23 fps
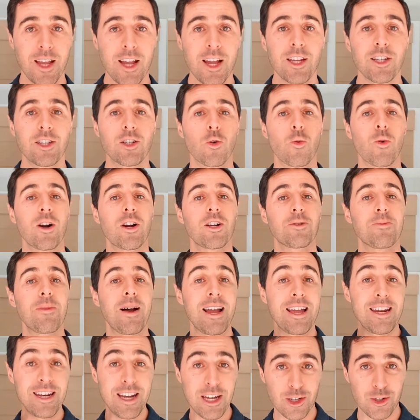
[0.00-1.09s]
So whereas my
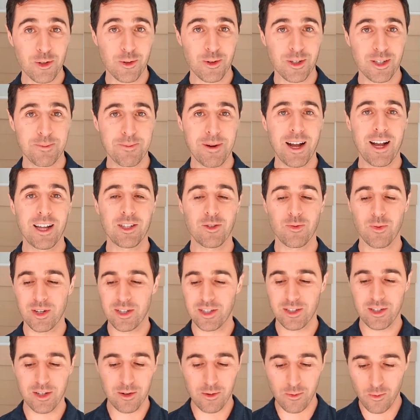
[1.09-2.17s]
initial response was
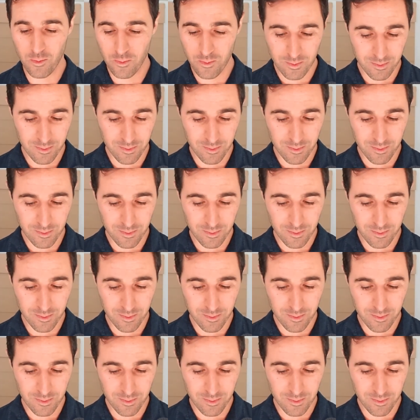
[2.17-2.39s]
to